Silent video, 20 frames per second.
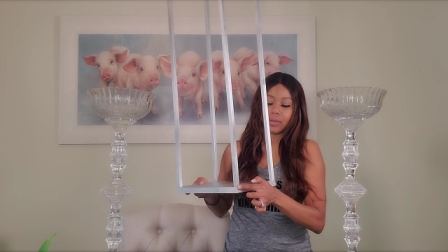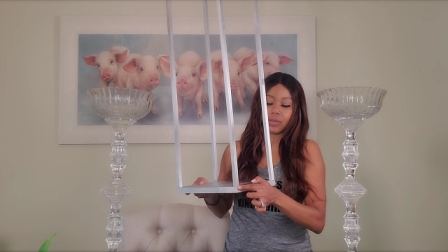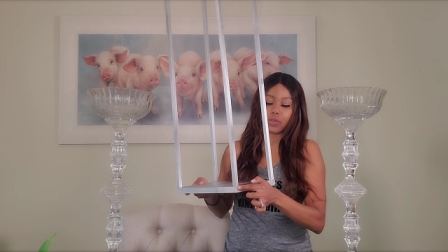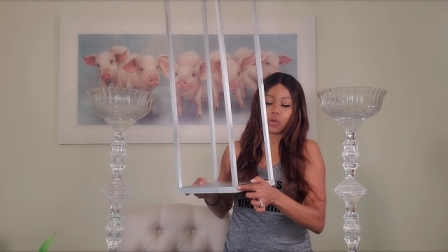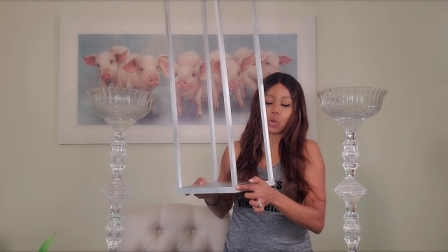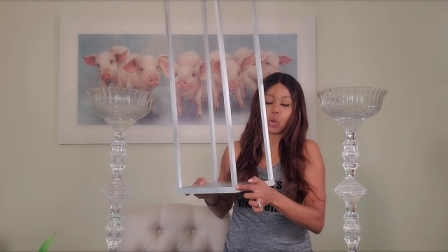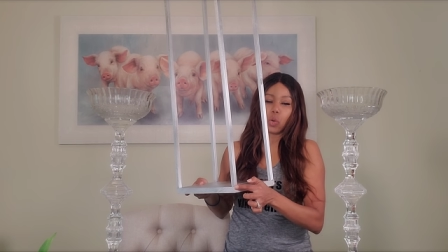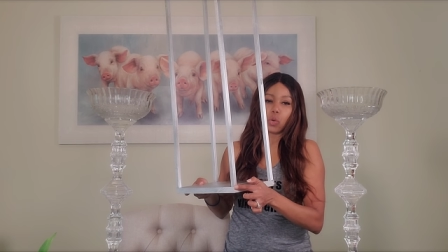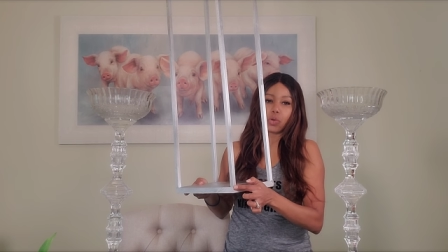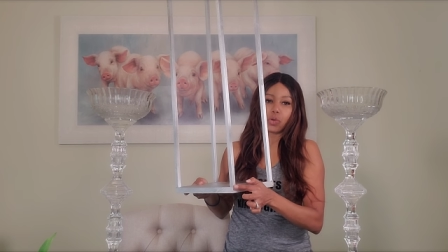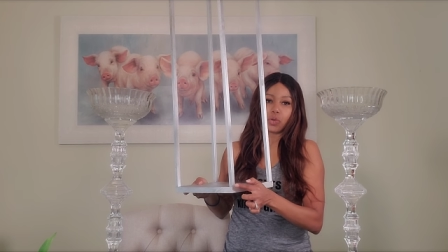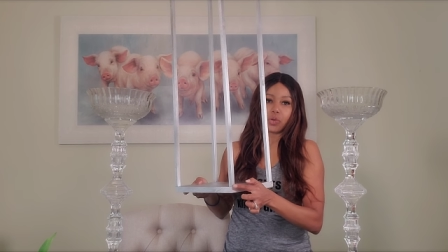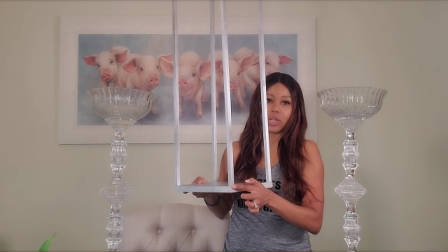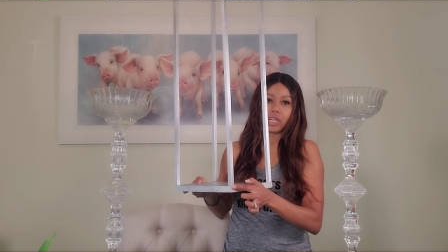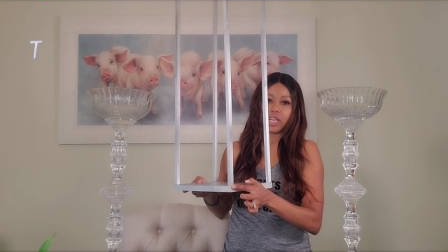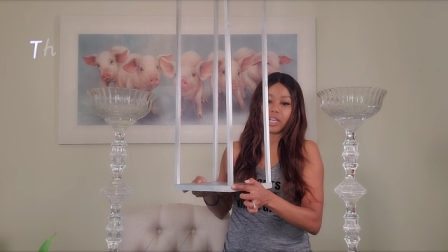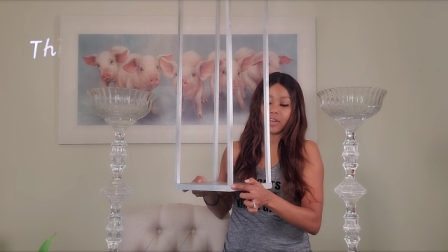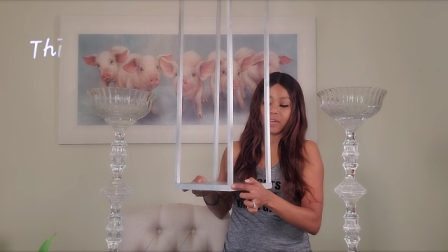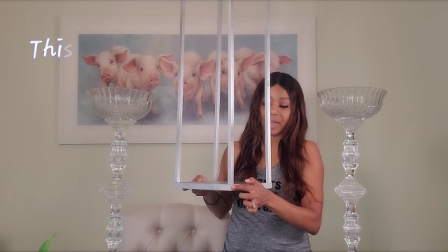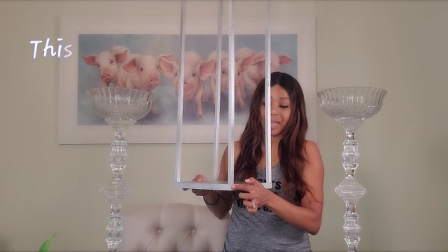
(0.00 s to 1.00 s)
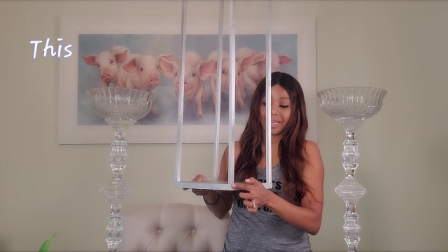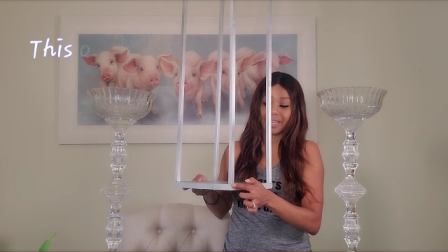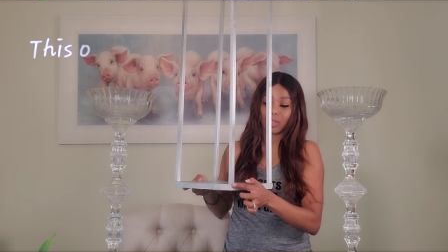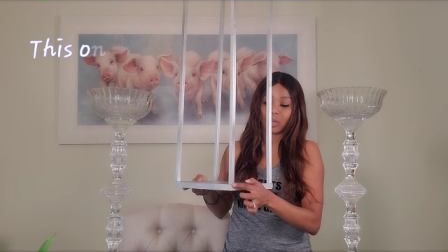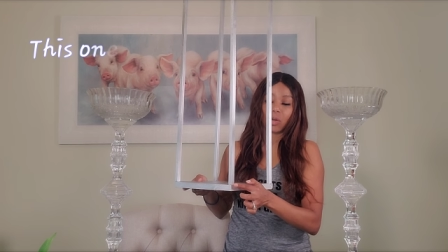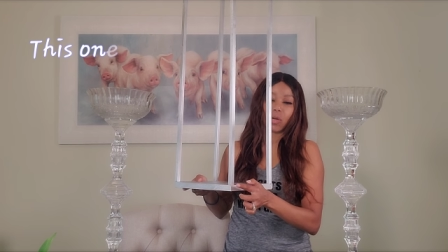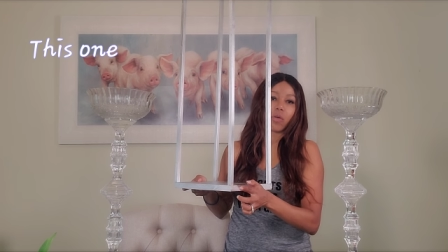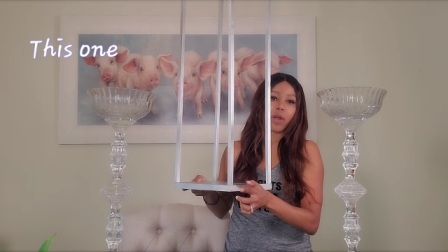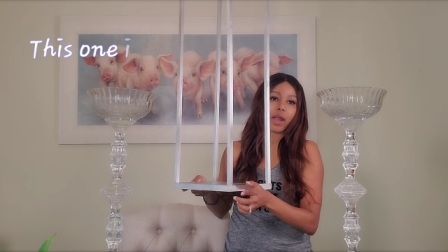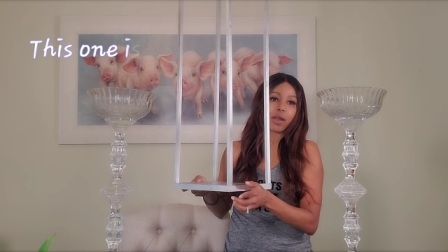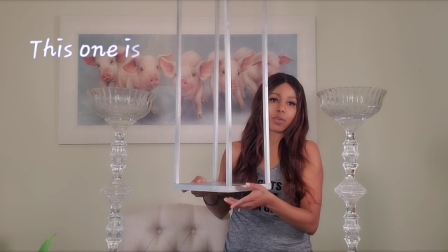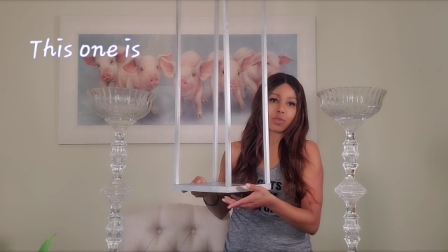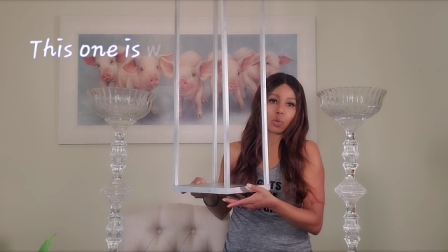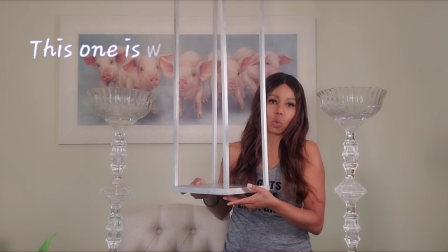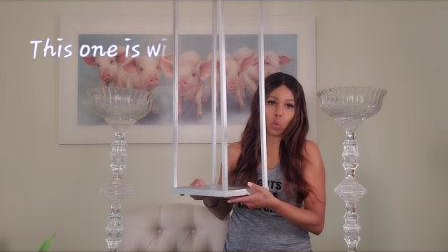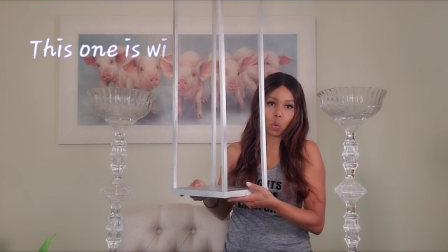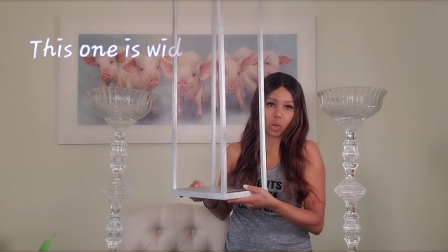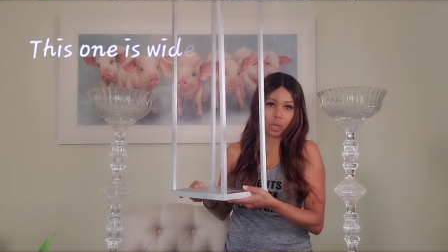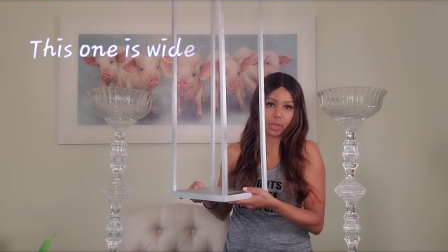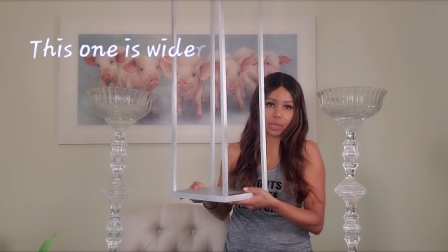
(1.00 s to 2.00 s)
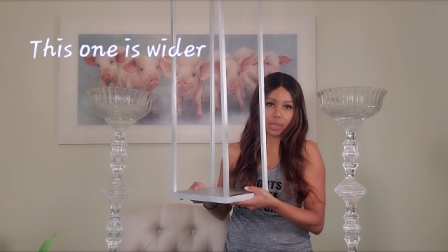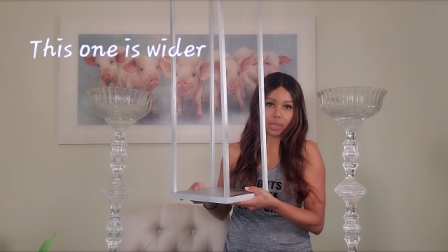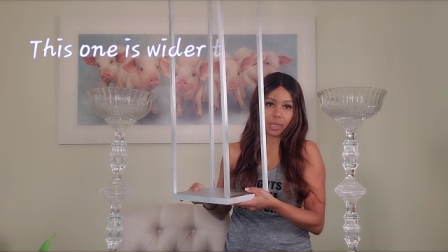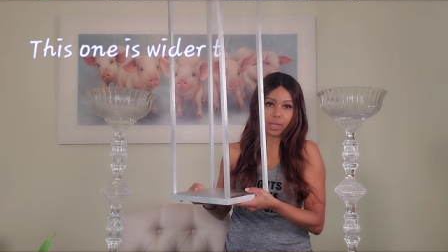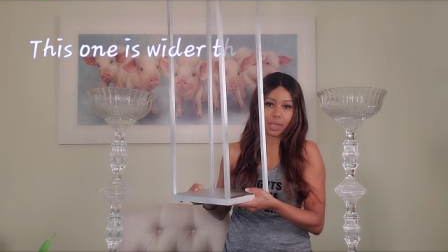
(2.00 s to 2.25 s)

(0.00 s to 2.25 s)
the corner here, and it cracked the wood.